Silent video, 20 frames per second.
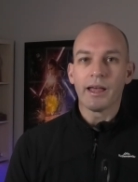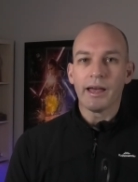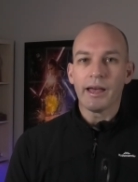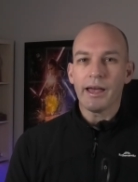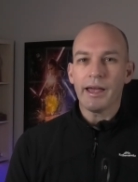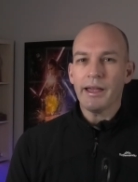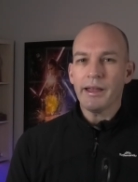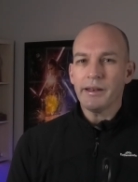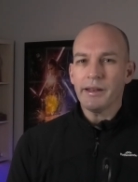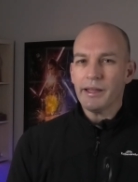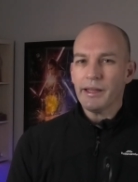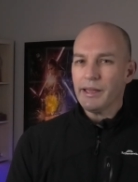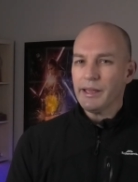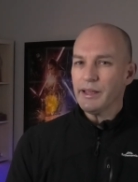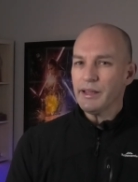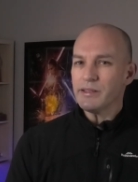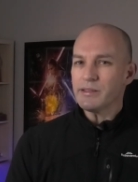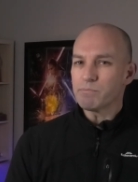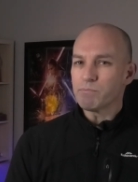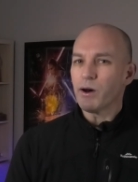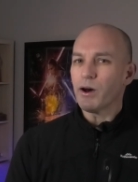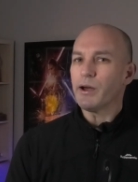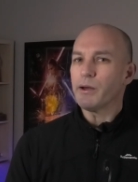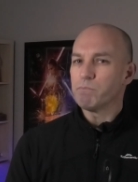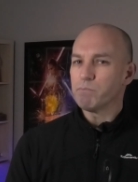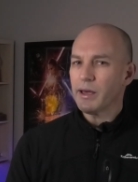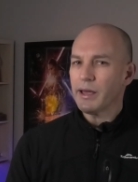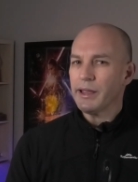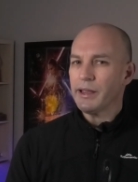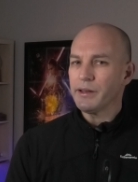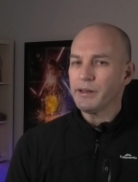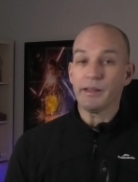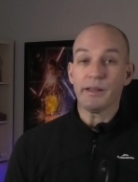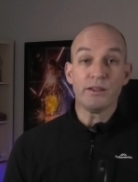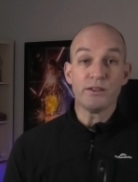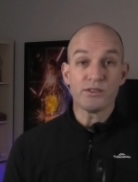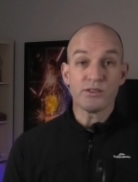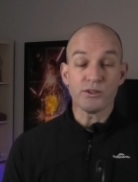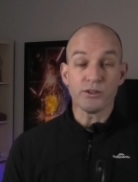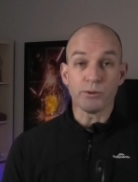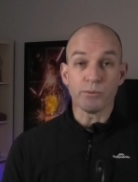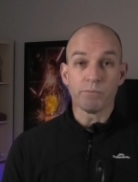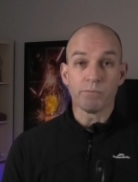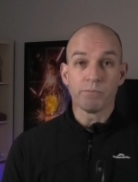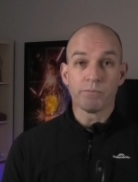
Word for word: And here's my main issue.